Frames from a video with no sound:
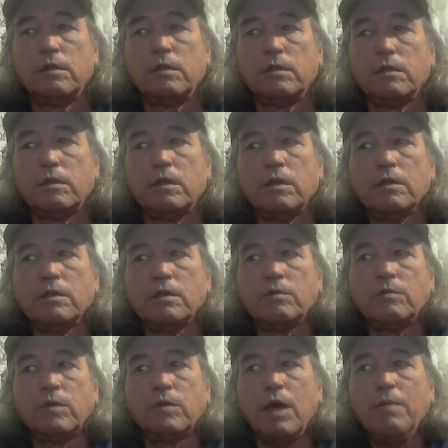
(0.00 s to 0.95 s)

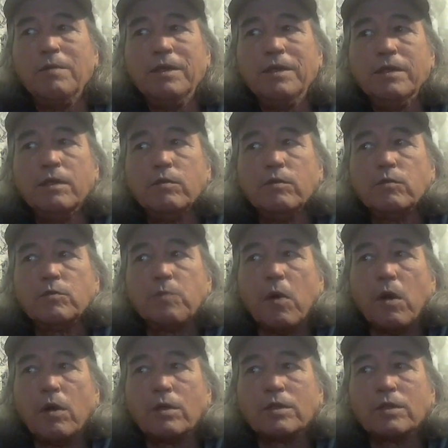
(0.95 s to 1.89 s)
Because when I'm in those
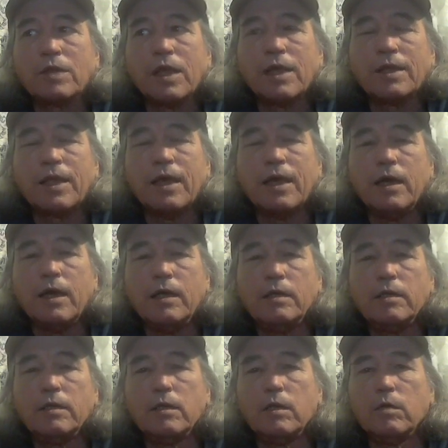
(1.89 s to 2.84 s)
parks like
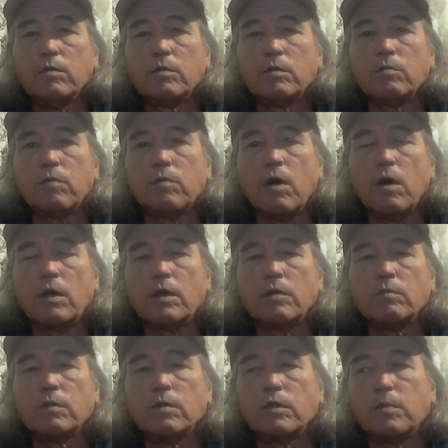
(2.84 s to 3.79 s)
that, with
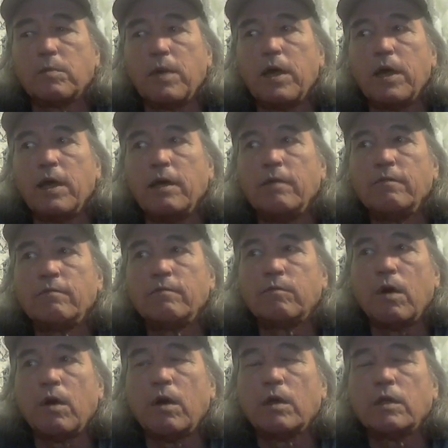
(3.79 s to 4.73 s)
the paved
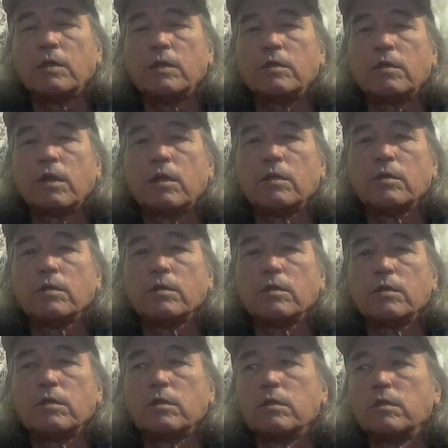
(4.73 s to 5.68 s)
walking
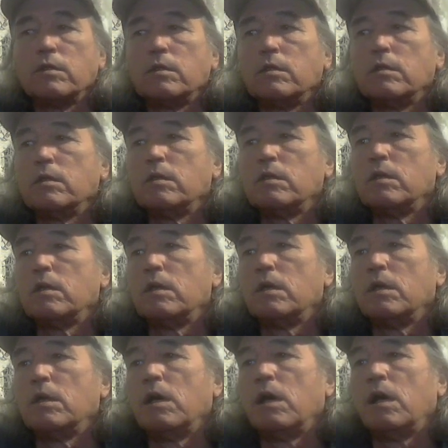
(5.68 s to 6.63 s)
trails,
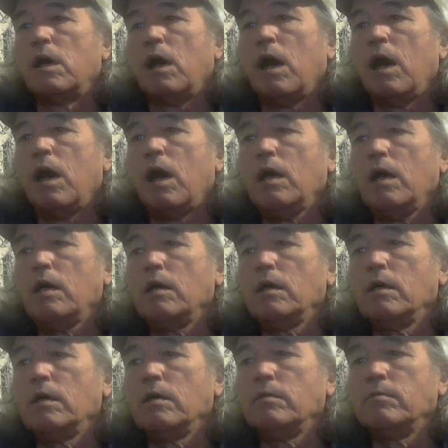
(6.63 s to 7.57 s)

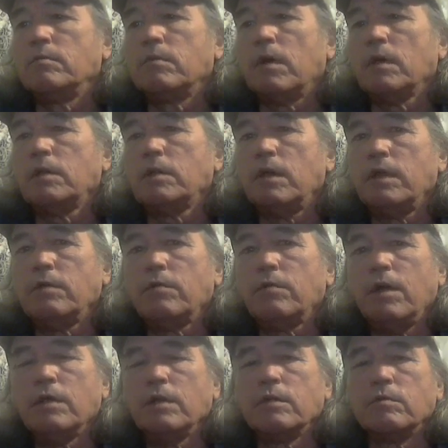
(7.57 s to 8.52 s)
I take
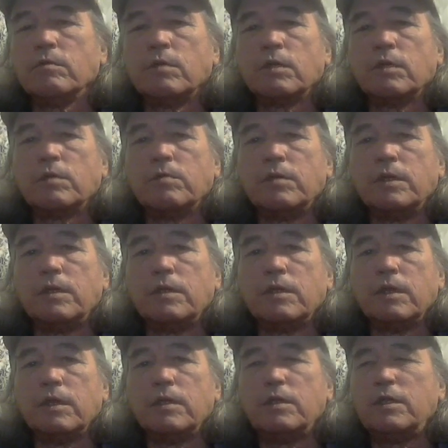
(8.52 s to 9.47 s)
Raylan with me,
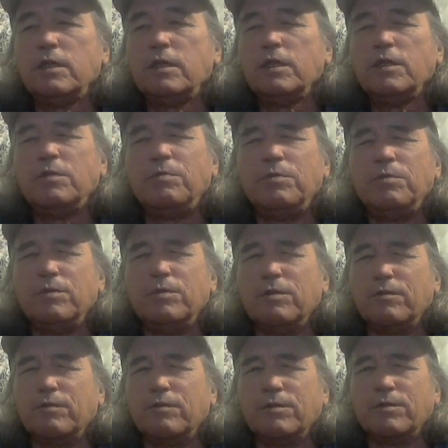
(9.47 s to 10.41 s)
and she's
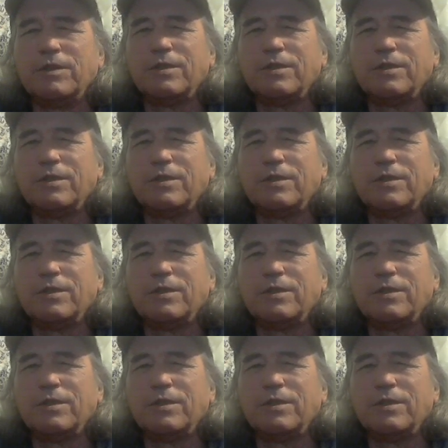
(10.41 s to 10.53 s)
beautiful.